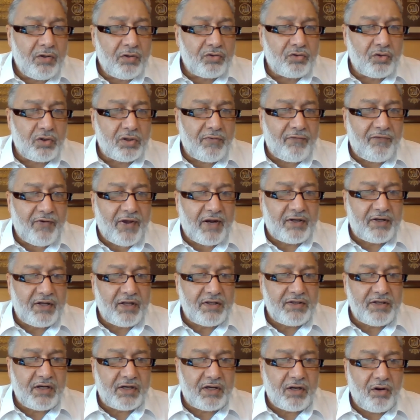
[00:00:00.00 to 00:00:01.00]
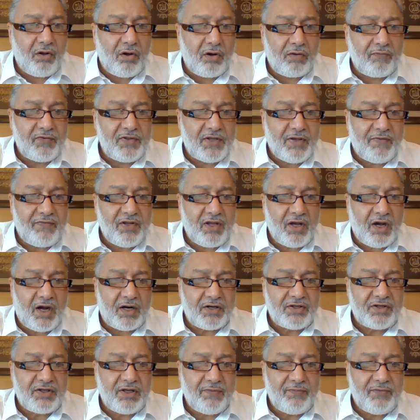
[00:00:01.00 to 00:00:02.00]
so the fact is that along with every
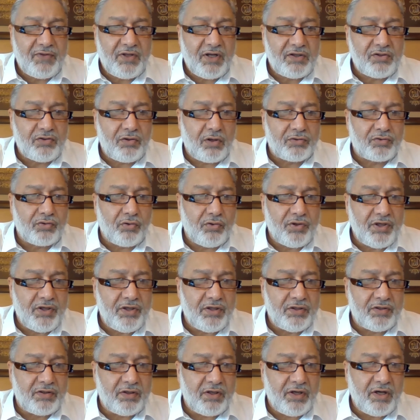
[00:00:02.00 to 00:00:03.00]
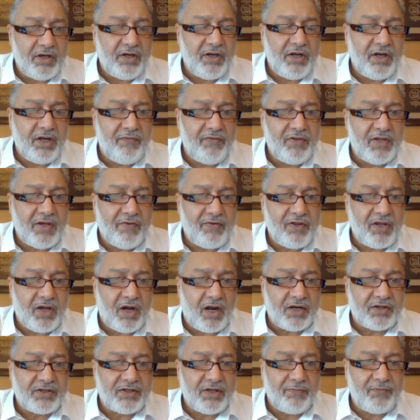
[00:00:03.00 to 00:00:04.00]
hardship, there is also ease. Indeed, with every
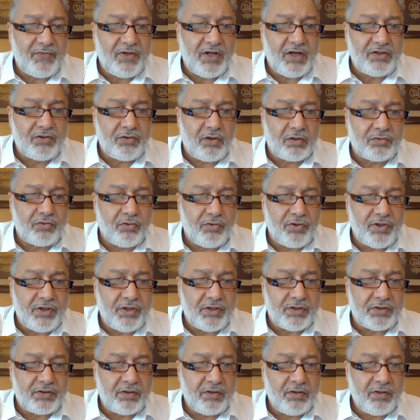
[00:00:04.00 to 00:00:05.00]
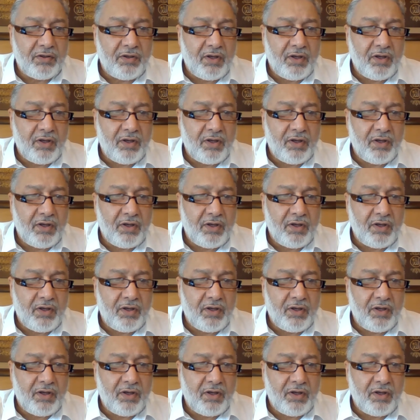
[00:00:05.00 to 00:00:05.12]
hardship, there is also ease.